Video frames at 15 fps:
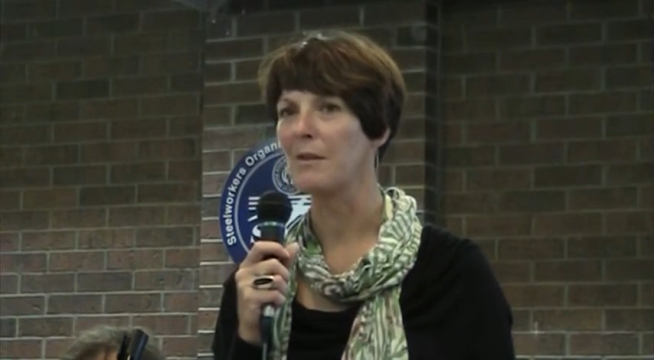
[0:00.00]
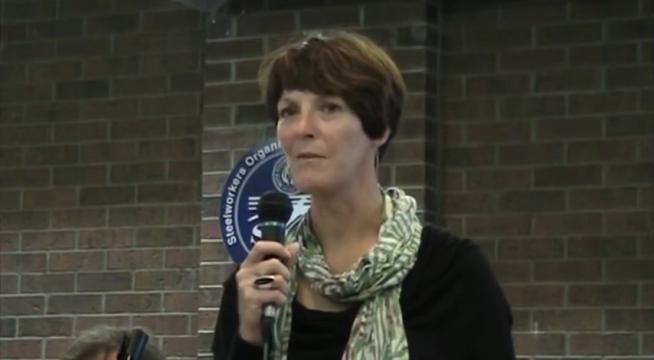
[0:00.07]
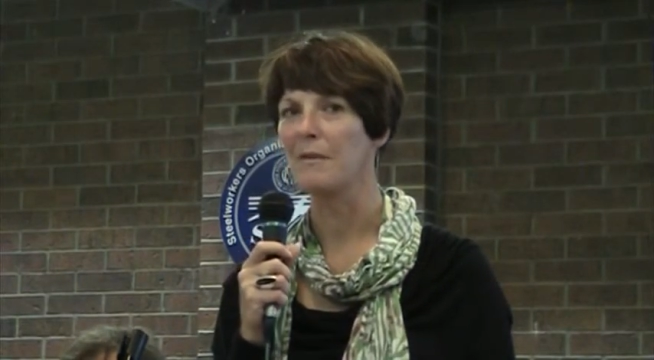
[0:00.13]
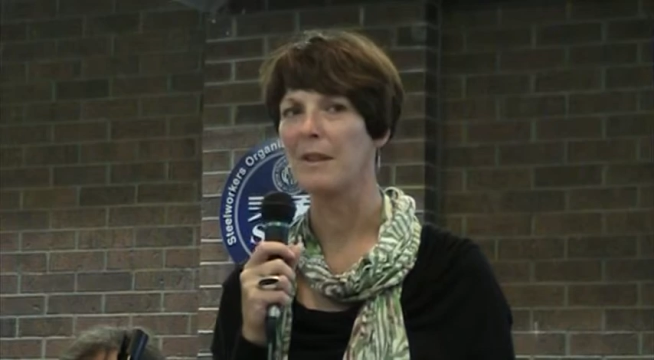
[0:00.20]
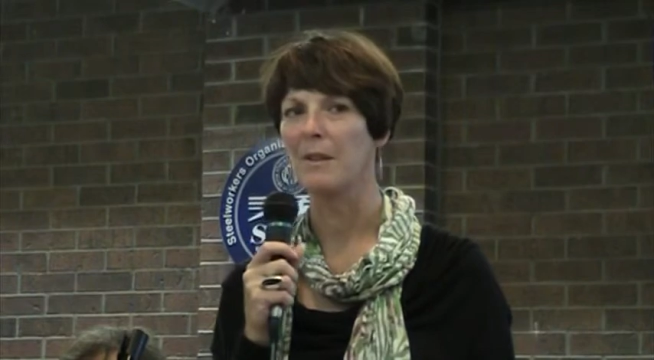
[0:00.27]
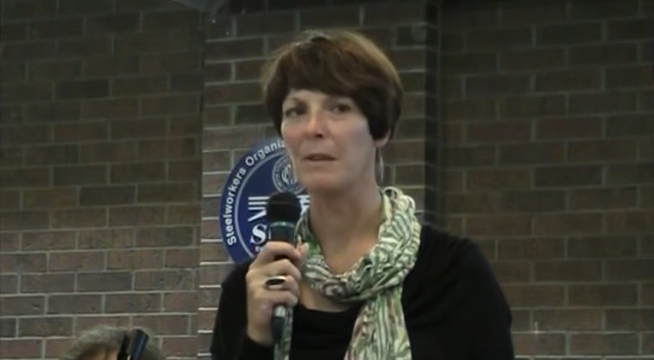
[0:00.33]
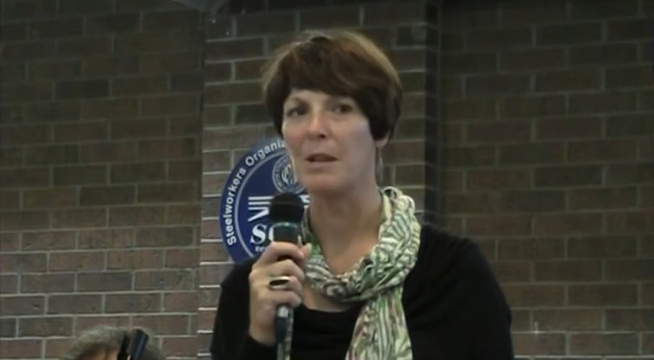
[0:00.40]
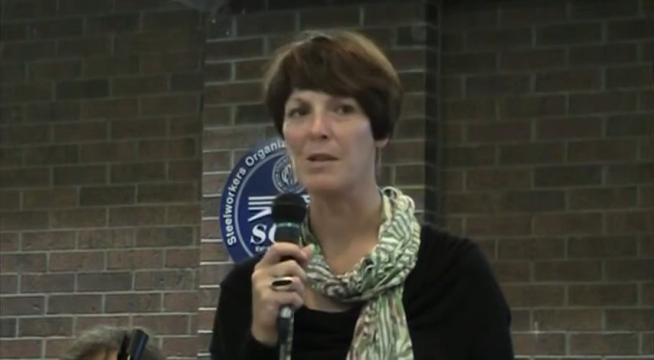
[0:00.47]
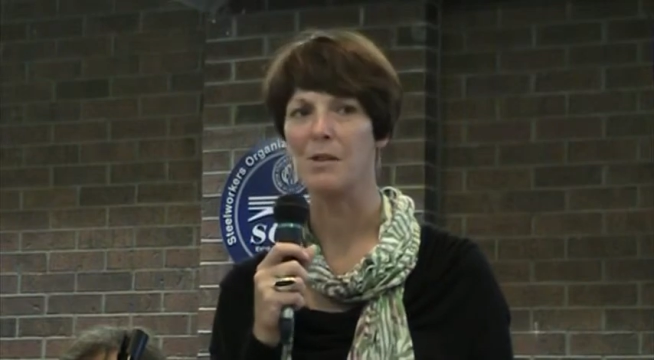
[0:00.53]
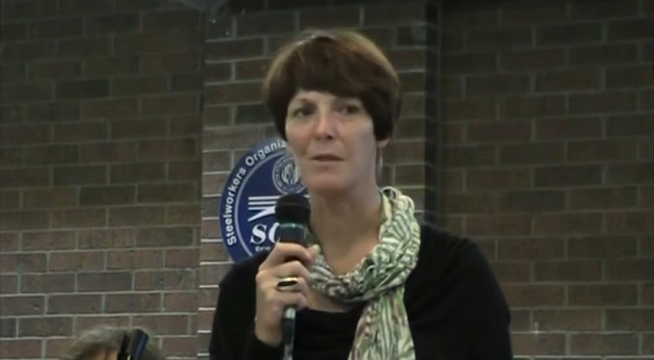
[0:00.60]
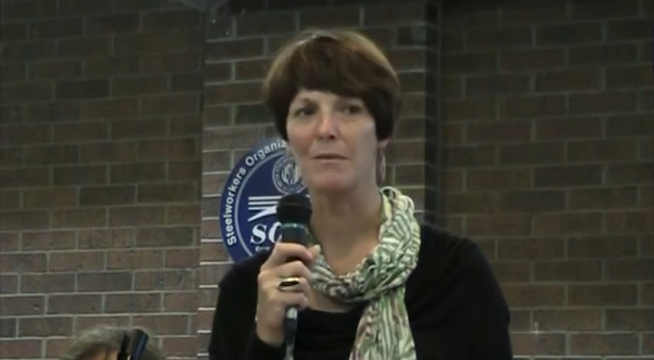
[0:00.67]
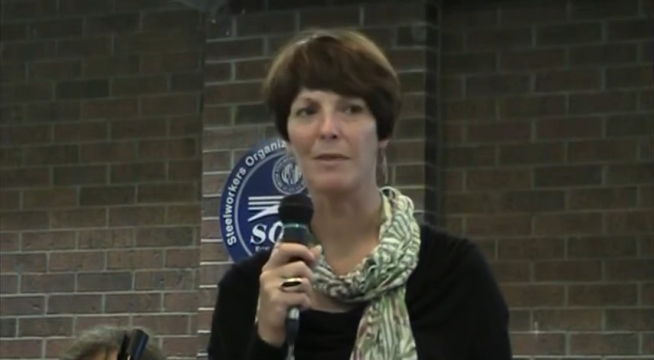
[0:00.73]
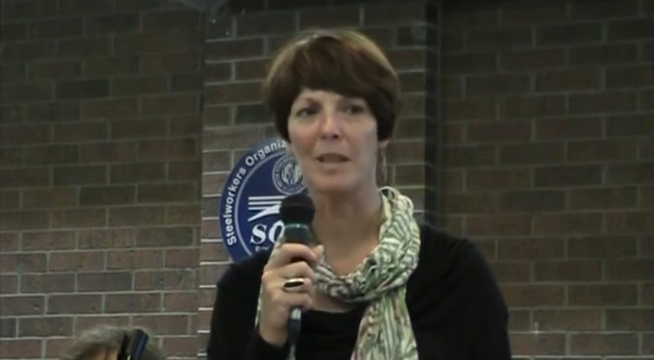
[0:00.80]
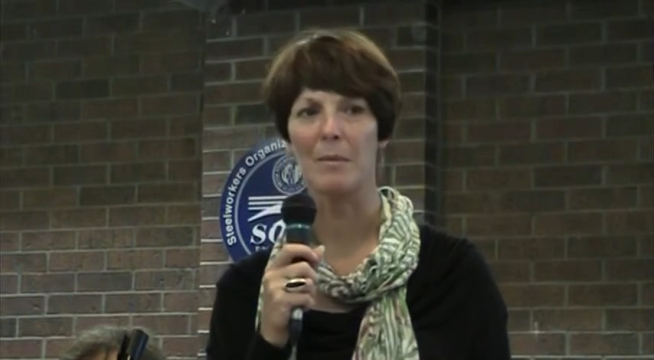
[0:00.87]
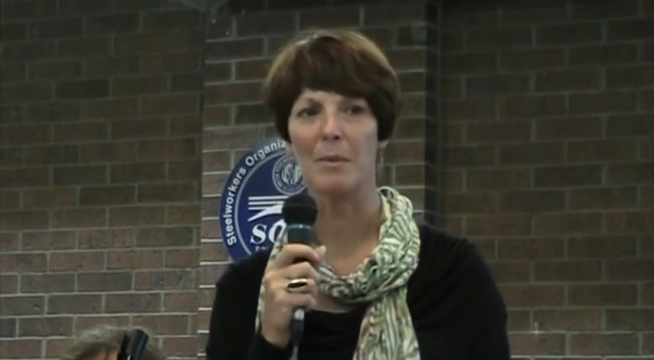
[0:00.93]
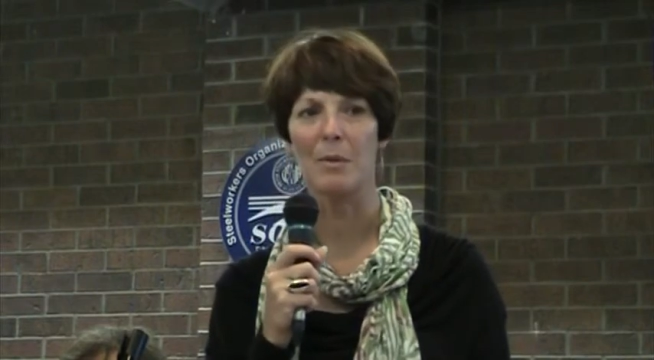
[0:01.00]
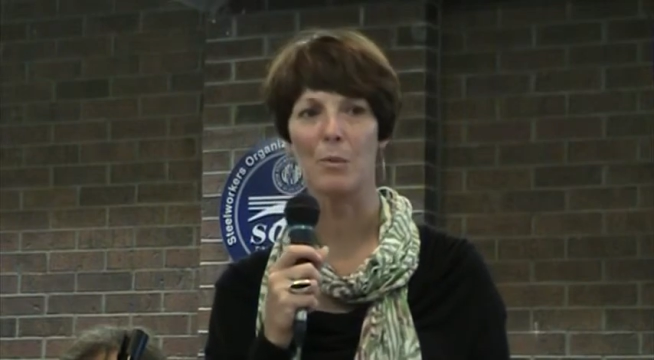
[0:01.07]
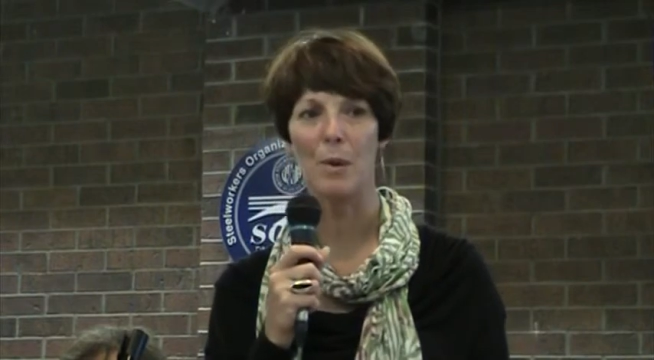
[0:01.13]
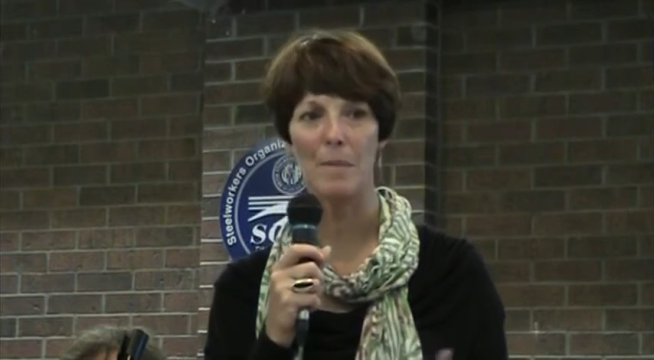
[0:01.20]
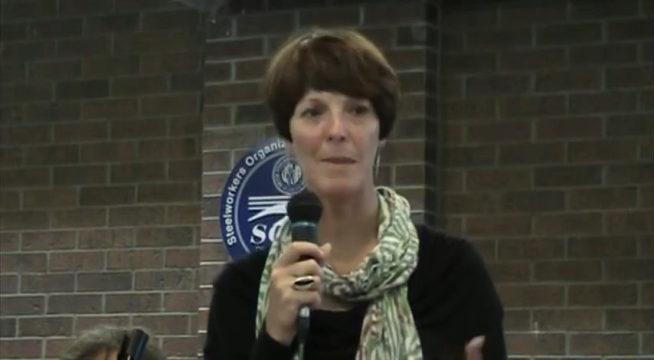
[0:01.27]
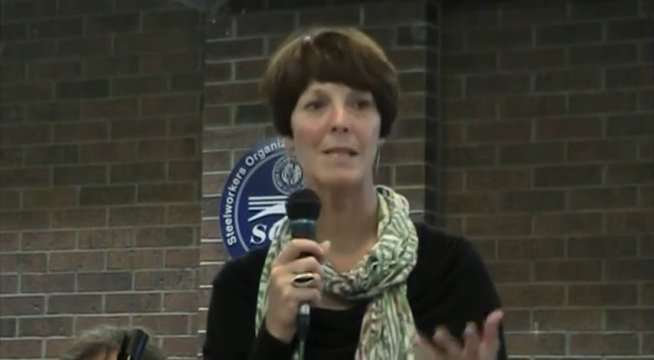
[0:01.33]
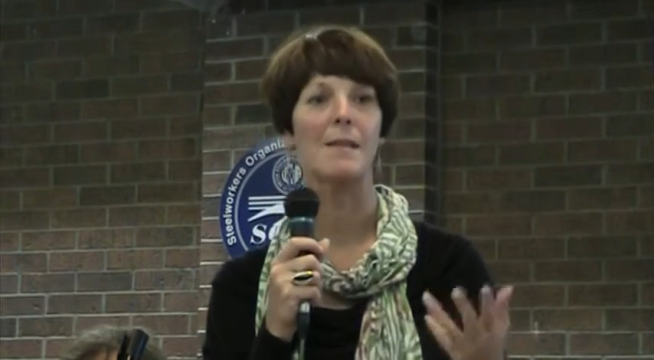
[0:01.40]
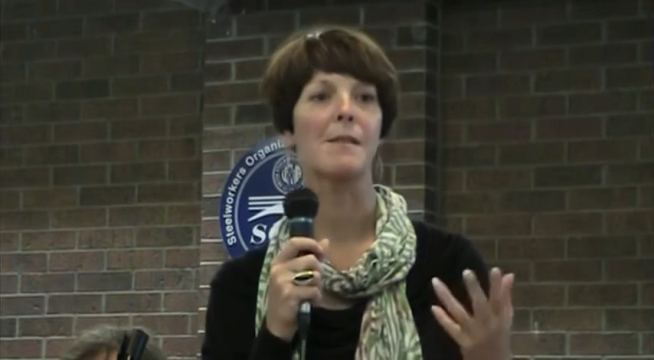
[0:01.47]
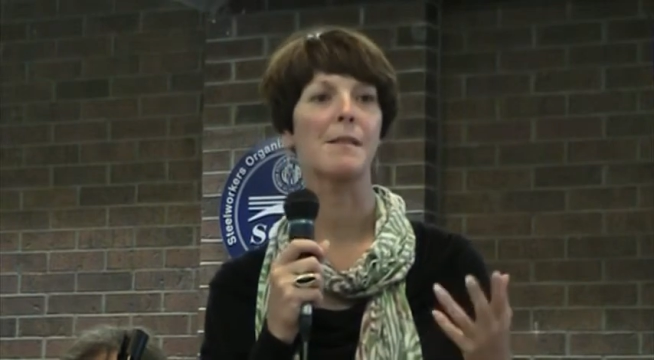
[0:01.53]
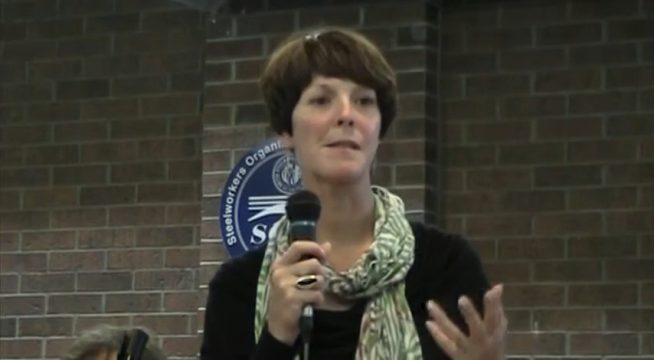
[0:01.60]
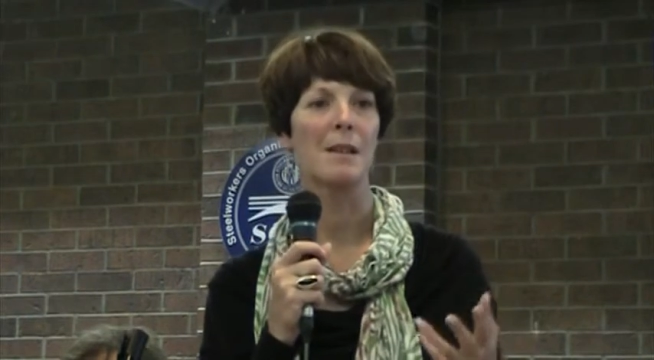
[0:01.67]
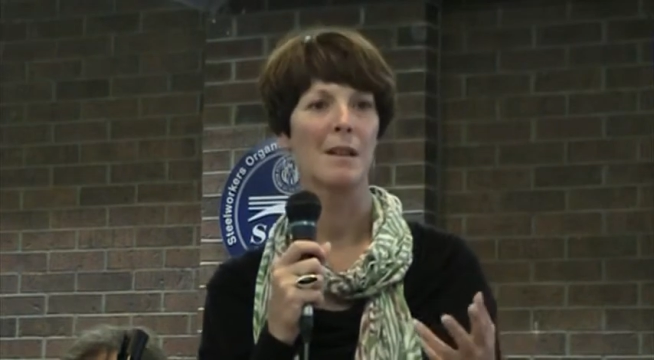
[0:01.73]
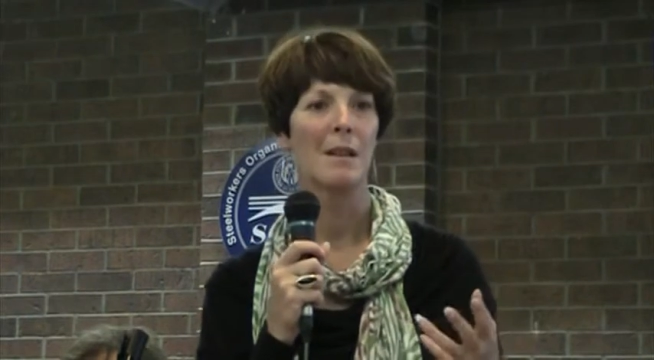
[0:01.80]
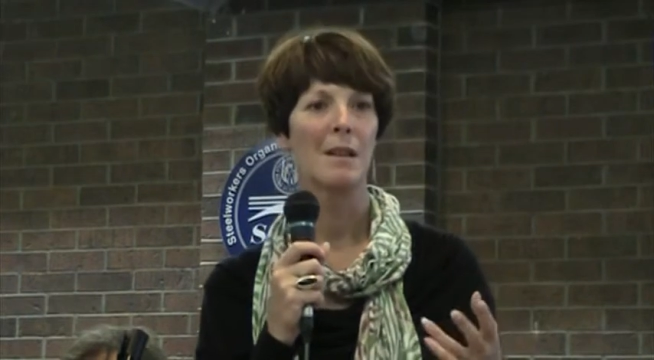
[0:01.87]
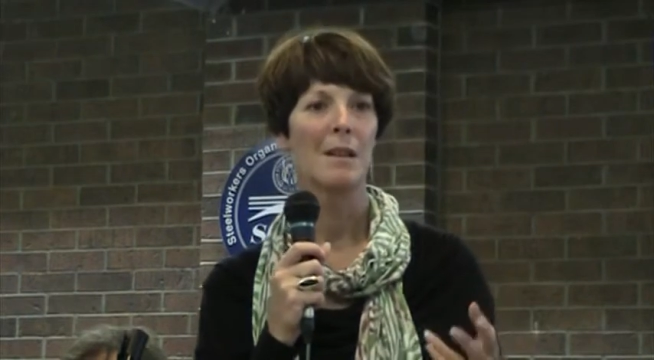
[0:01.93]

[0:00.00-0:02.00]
Federation of Labour Women's